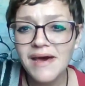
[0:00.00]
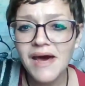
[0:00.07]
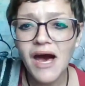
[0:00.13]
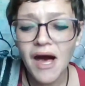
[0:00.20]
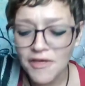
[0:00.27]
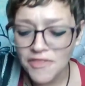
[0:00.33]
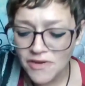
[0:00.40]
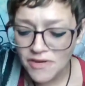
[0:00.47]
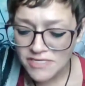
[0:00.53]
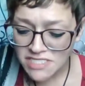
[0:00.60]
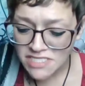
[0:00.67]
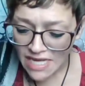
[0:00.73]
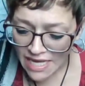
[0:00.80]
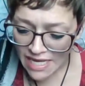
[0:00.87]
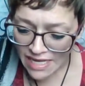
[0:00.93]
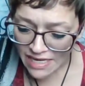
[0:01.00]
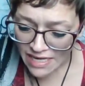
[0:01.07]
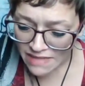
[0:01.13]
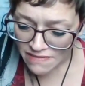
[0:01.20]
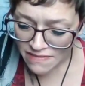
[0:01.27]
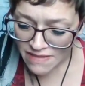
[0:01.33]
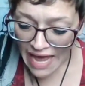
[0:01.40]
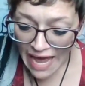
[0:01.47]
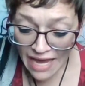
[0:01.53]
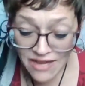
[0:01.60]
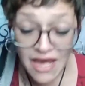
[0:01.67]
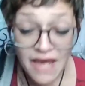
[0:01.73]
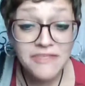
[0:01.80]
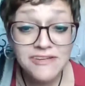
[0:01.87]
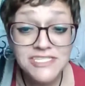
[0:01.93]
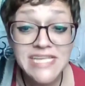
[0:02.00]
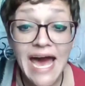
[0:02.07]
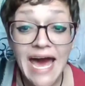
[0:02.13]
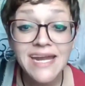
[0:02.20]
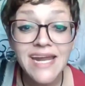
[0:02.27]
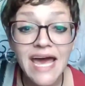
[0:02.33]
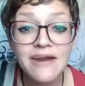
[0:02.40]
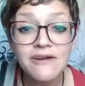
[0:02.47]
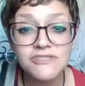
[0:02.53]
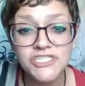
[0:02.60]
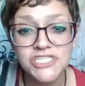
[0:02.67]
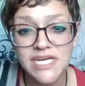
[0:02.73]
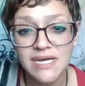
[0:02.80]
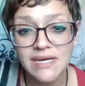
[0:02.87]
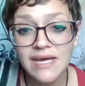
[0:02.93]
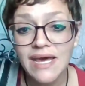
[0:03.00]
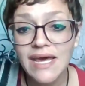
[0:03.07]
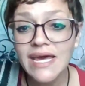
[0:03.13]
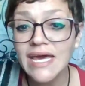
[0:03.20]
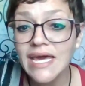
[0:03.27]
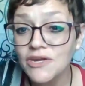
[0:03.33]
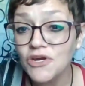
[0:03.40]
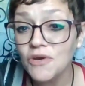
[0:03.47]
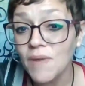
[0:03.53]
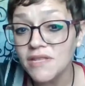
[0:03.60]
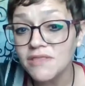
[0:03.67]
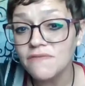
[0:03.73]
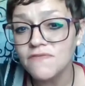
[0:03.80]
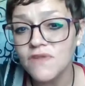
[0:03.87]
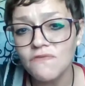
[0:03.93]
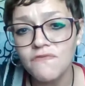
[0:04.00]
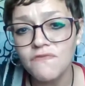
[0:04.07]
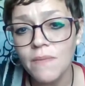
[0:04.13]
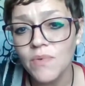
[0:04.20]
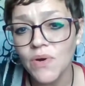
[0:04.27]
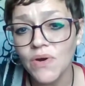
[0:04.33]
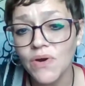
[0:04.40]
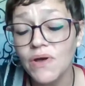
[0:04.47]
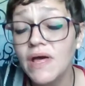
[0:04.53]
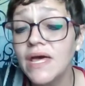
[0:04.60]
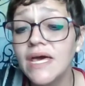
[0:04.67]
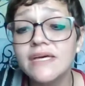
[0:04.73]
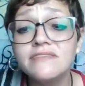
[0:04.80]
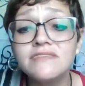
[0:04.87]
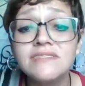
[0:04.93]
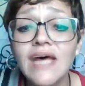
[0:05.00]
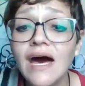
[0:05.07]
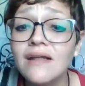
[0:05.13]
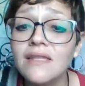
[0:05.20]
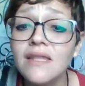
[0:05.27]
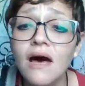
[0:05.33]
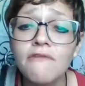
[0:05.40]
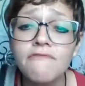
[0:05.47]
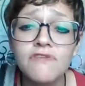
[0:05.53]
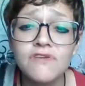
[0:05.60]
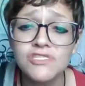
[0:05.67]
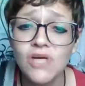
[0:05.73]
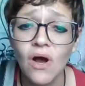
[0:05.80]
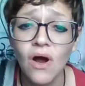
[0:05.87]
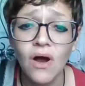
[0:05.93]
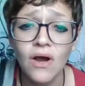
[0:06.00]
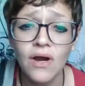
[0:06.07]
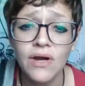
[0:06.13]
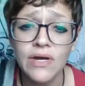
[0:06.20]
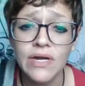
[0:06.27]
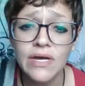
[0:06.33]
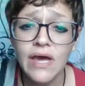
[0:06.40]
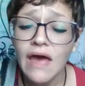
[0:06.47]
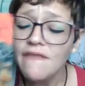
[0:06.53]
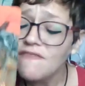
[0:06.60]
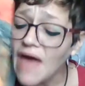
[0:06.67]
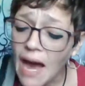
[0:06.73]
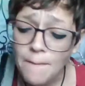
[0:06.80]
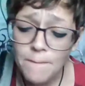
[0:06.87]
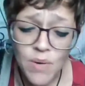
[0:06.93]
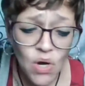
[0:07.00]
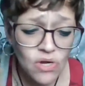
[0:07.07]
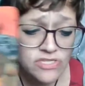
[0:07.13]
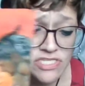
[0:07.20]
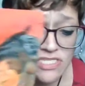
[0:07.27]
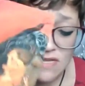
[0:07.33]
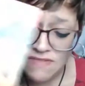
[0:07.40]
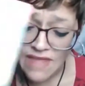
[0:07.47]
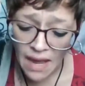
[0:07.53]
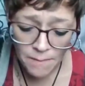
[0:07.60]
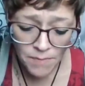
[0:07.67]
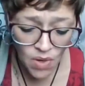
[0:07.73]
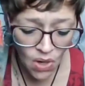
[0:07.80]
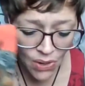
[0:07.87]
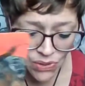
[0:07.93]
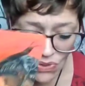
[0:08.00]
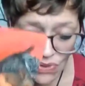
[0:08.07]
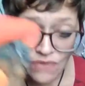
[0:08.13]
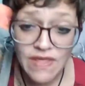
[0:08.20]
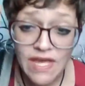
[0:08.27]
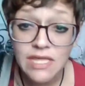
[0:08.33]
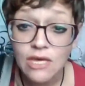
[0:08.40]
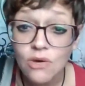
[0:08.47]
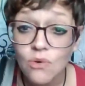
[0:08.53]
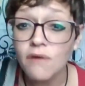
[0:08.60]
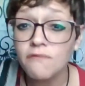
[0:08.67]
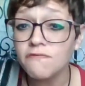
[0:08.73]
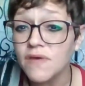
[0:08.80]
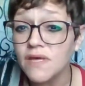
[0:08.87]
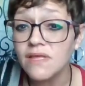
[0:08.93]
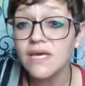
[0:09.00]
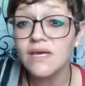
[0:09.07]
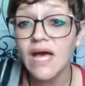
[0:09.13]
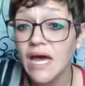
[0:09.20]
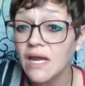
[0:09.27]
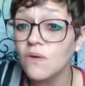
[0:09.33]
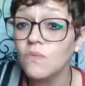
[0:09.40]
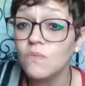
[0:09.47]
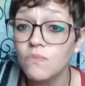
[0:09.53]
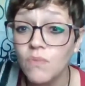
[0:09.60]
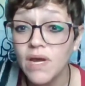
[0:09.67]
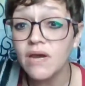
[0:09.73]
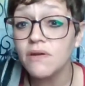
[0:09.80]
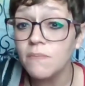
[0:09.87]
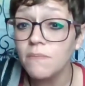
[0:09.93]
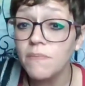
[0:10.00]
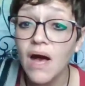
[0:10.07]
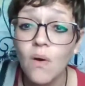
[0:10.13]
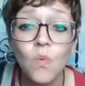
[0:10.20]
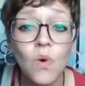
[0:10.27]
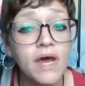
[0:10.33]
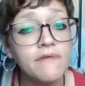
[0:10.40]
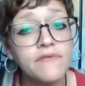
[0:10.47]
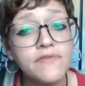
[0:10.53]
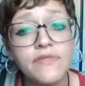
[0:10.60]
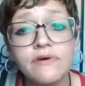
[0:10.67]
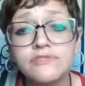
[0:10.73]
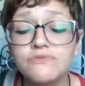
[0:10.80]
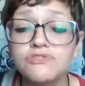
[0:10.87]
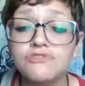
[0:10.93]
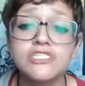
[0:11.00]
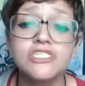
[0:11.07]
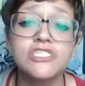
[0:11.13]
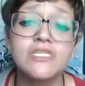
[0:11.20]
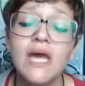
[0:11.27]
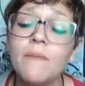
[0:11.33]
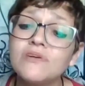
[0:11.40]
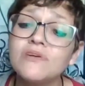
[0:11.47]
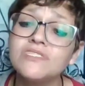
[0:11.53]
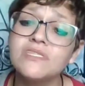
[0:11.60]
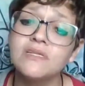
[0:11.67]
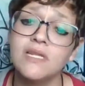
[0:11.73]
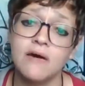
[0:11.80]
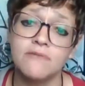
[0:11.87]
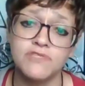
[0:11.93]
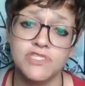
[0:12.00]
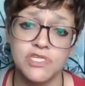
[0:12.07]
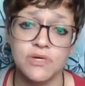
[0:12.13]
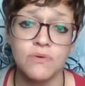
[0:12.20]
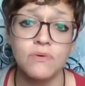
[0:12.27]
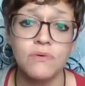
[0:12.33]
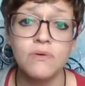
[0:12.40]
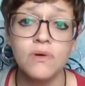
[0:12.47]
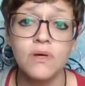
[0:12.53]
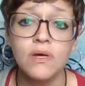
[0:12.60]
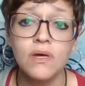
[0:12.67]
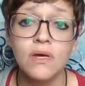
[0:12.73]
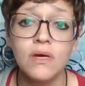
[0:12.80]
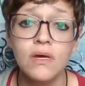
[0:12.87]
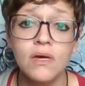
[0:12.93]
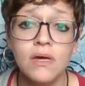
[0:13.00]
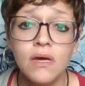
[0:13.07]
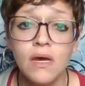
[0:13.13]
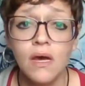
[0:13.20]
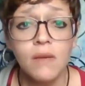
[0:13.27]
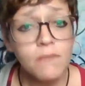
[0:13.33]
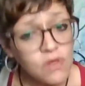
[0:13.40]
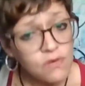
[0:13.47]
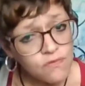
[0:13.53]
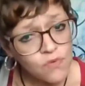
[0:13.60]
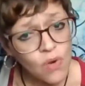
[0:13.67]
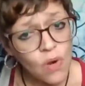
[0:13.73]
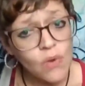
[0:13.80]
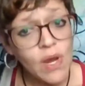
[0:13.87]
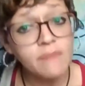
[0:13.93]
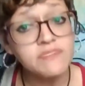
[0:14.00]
others added energy in your month of November is that Lover's card. That person, that partner that you are feeling kind of weird about, whatever those restrictions, that person loves you. You've grown up